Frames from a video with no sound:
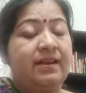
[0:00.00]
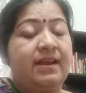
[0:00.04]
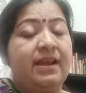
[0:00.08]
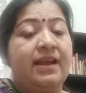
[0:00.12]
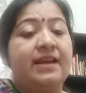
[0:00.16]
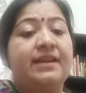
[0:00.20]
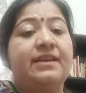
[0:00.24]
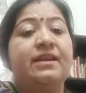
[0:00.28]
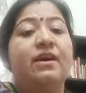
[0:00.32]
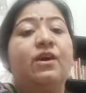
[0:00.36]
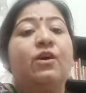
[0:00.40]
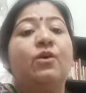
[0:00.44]

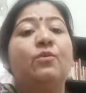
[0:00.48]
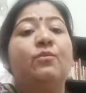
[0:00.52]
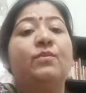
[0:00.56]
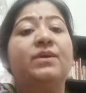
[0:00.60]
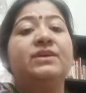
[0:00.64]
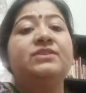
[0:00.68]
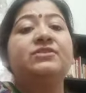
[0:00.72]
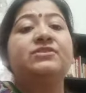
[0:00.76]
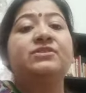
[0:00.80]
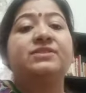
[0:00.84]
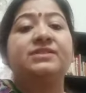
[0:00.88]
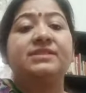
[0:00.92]
and how
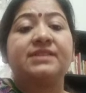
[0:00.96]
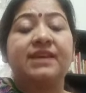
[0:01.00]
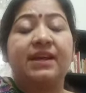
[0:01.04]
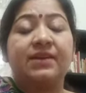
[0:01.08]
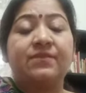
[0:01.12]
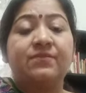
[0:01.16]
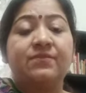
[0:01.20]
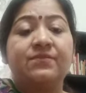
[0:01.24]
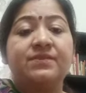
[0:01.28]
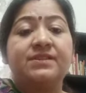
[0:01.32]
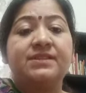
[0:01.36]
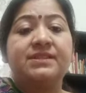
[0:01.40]
much
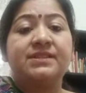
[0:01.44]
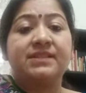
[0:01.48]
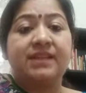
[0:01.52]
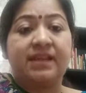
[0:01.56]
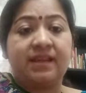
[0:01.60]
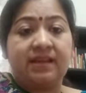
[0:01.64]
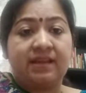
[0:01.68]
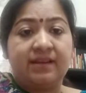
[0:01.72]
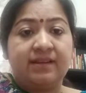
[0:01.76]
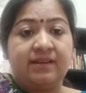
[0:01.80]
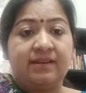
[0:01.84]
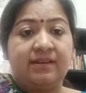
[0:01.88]
time was
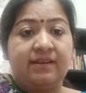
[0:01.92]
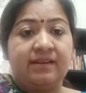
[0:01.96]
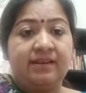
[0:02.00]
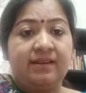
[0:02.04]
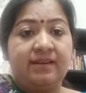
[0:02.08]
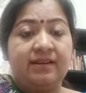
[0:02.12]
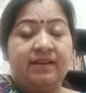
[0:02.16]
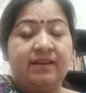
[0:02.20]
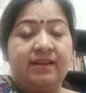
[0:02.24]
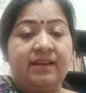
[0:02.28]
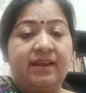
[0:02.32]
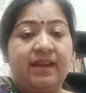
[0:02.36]
taken
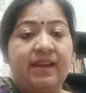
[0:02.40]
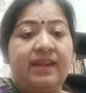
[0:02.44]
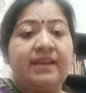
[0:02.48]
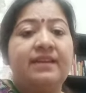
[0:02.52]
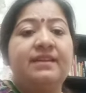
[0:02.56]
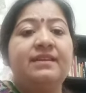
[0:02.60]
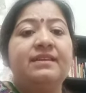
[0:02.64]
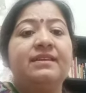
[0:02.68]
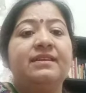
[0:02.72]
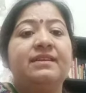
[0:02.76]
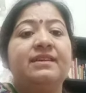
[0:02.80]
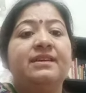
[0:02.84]

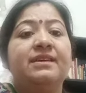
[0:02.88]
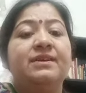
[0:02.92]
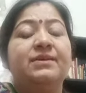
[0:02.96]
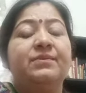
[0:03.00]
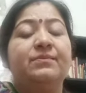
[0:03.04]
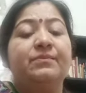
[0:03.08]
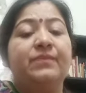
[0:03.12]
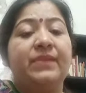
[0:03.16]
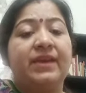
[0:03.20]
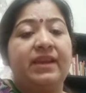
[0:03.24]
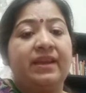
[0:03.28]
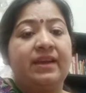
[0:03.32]
in
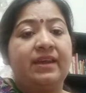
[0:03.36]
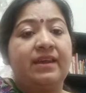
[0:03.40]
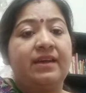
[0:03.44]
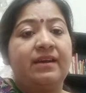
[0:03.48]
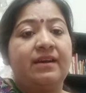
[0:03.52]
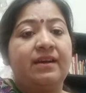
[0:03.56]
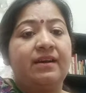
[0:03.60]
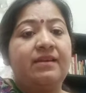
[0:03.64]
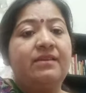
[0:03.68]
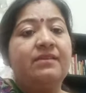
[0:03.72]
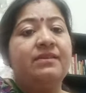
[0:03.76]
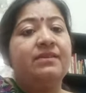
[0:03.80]

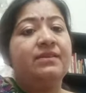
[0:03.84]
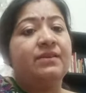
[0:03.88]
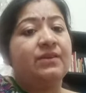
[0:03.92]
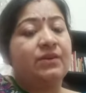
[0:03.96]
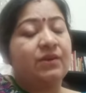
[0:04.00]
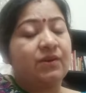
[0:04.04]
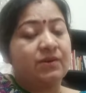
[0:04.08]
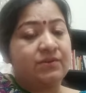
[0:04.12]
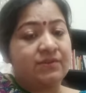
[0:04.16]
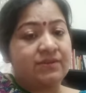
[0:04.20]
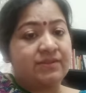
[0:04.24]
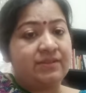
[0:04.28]
making our
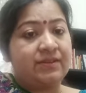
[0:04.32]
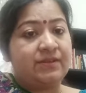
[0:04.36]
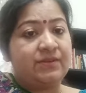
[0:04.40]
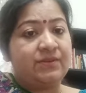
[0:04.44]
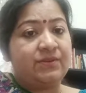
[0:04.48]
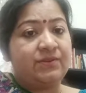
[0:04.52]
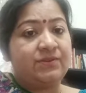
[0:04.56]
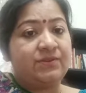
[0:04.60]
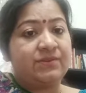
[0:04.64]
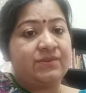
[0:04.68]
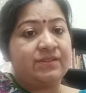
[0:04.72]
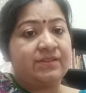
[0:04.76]

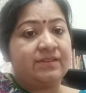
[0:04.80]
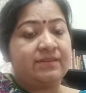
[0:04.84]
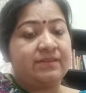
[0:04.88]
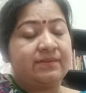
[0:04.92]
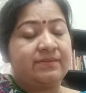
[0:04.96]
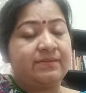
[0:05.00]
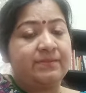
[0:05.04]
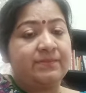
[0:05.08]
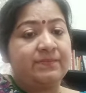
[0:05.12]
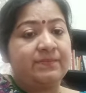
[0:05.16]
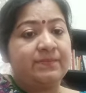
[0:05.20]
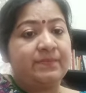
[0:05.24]
constitution.
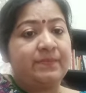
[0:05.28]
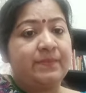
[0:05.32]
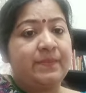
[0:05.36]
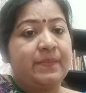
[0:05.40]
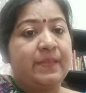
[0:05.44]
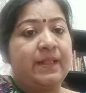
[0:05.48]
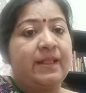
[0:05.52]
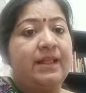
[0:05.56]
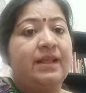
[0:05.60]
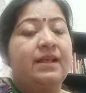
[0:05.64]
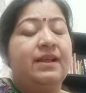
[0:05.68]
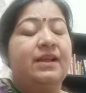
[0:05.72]

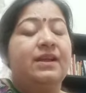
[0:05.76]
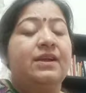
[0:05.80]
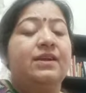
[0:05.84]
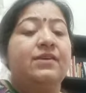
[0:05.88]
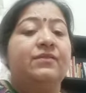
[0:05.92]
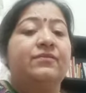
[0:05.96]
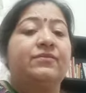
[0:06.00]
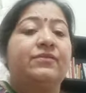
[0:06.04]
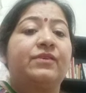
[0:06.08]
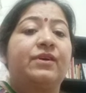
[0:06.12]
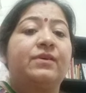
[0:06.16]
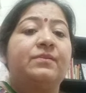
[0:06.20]

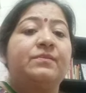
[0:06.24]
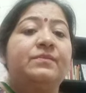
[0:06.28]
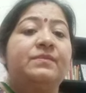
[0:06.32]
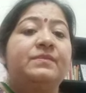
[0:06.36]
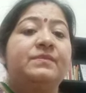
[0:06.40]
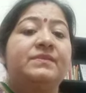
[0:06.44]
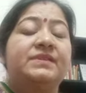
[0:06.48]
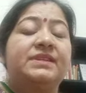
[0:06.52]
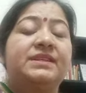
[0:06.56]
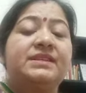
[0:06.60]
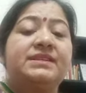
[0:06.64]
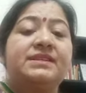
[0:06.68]
From
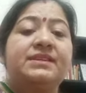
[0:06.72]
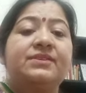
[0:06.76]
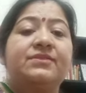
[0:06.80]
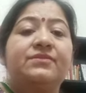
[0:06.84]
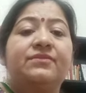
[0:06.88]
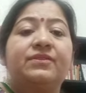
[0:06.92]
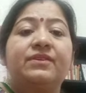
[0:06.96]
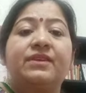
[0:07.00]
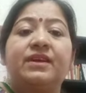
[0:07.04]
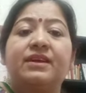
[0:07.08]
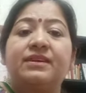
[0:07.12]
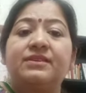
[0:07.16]
this
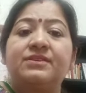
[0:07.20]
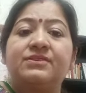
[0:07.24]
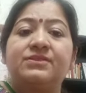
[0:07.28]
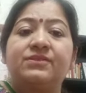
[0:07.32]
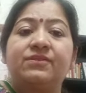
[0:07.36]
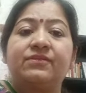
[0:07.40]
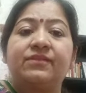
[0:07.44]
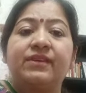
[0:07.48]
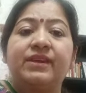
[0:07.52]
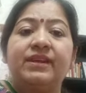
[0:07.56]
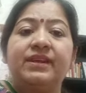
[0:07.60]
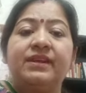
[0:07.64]

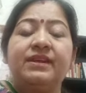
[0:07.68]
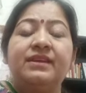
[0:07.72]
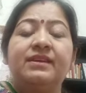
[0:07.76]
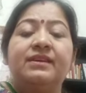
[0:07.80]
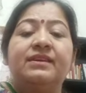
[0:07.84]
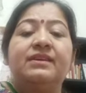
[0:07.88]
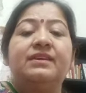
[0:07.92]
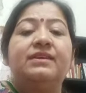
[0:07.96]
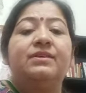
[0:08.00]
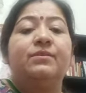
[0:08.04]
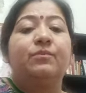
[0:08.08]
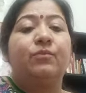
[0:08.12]
introductory
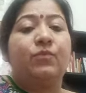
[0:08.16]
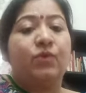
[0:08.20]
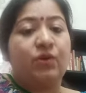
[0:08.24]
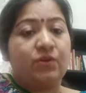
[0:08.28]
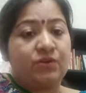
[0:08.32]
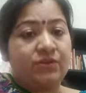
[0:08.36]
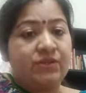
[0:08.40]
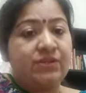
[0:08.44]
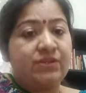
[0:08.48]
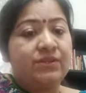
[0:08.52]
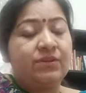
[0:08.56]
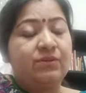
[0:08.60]

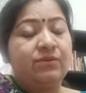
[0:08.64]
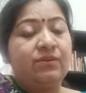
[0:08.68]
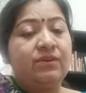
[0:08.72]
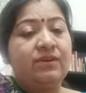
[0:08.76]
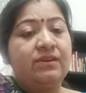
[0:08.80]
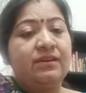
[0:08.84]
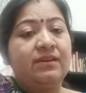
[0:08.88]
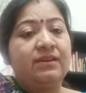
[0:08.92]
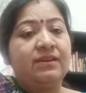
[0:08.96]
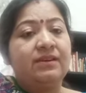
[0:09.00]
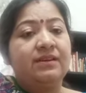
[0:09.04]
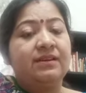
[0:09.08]
module,
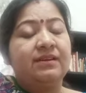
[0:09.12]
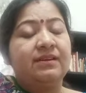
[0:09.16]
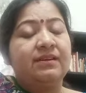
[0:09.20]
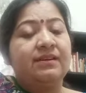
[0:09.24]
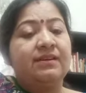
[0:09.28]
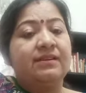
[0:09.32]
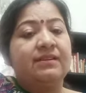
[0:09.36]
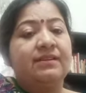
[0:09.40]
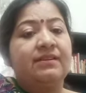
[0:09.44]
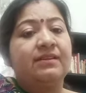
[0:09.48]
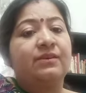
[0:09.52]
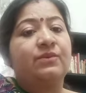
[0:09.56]

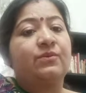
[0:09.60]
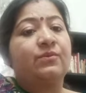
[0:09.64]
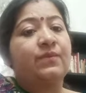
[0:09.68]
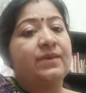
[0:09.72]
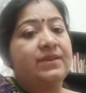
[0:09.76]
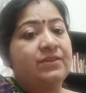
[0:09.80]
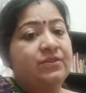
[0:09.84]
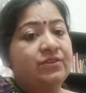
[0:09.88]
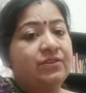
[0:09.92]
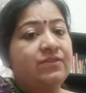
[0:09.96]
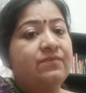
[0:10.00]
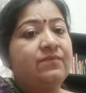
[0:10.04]
the
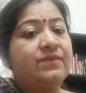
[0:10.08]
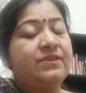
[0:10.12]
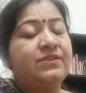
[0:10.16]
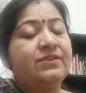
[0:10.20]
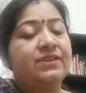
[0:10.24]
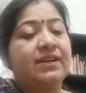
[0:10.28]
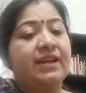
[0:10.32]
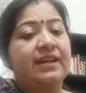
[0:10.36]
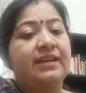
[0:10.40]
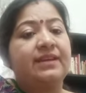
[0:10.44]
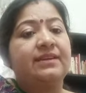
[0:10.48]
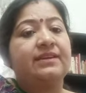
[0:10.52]
question
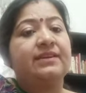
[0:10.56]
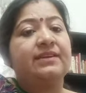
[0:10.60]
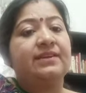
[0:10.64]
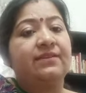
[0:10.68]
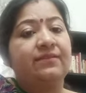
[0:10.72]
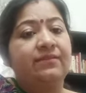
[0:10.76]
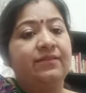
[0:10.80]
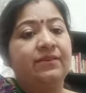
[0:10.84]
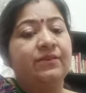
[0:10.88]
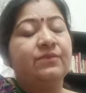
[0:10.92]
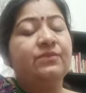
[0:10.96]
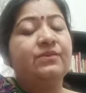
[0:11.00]
which I can
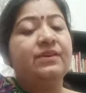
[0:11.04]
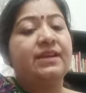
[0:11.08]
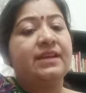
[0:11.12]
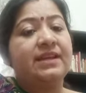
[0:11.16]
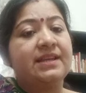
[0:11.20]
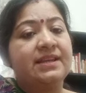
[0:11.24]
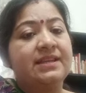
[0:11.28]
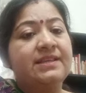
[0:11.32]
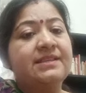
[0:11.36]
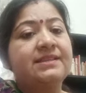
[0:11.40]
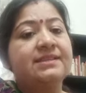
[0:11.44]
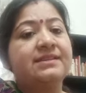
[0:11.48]
give you
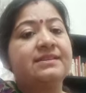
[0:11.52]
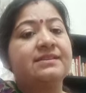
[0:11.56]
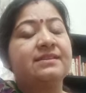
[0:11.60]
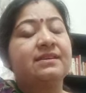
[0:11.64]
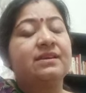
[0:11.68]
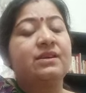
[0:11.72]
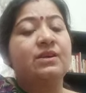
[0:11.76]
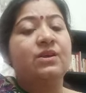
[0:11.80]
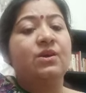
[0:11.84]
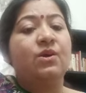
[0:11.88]
is